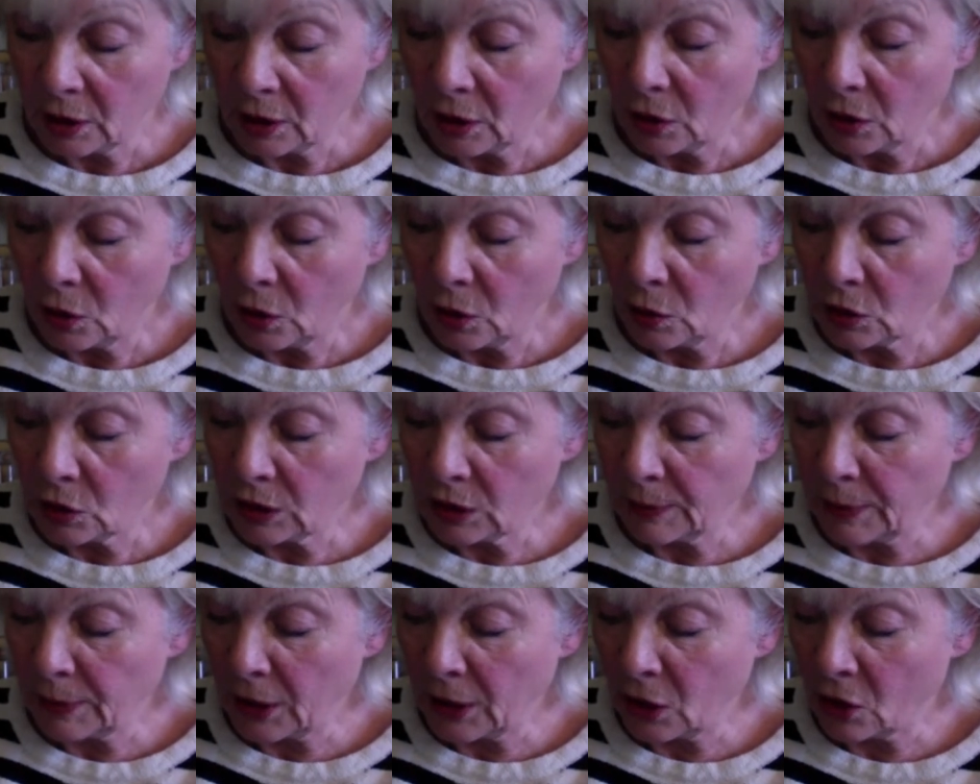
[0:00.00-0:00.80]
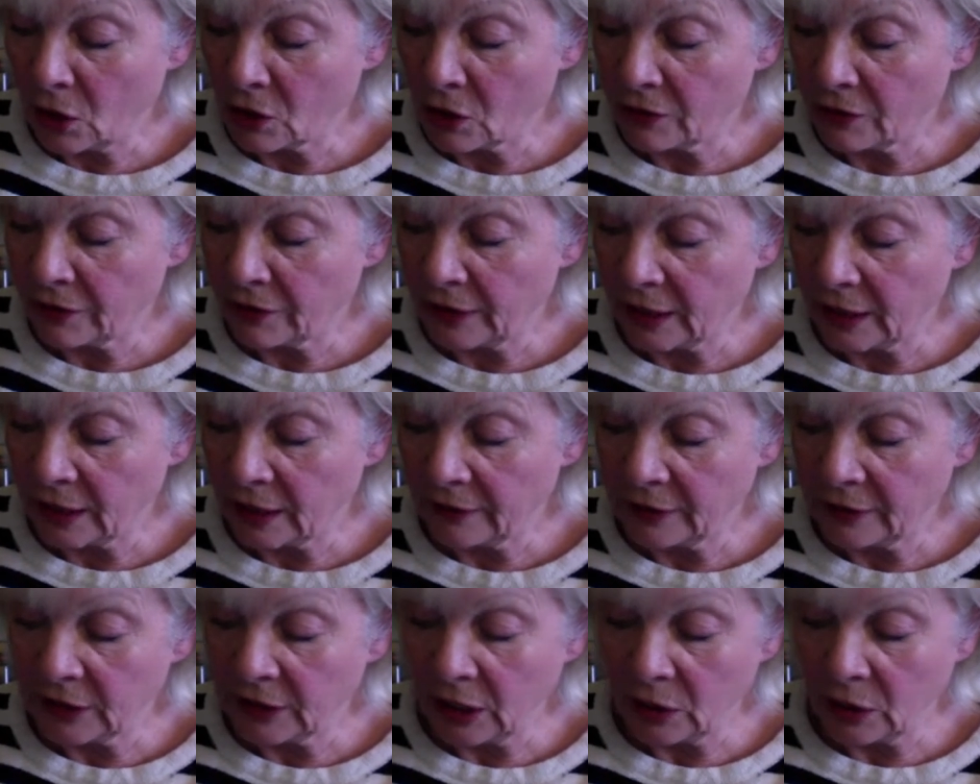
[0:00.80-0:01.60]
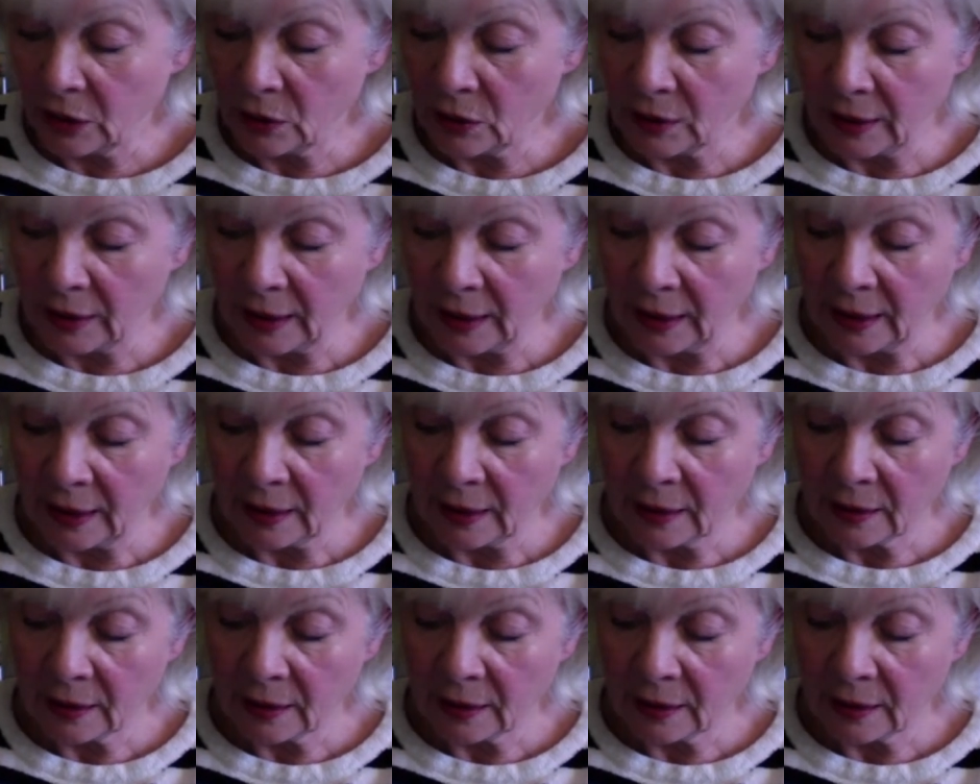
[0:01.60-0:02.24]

Autobiography of a Yogi,